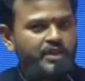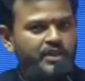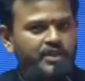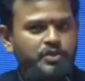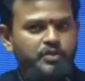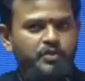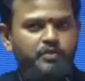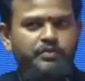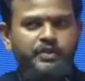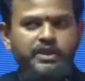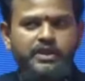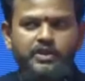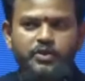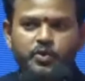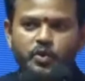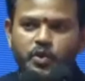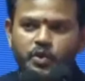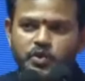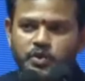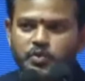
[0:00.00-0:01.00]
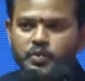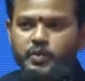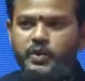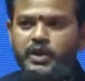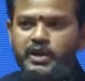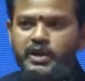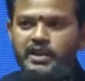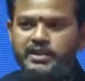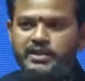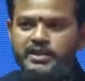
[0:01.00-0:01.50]
So with those
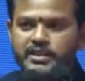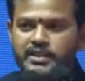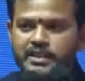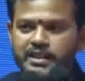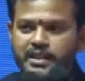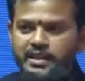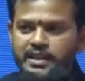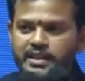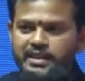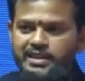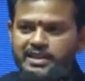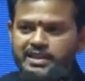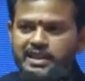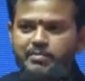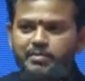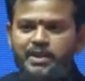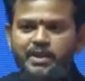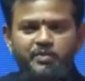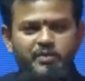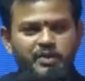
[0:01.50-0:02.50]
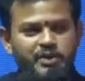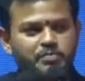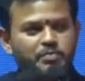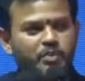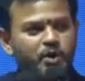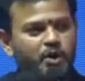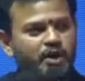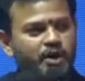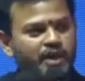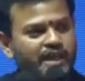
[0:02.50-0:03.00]
words, this summit was
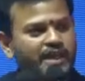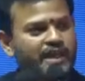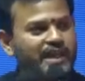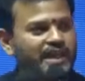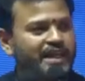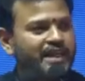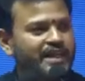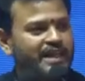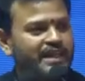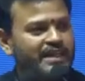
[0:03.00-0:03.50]
born in Delhi.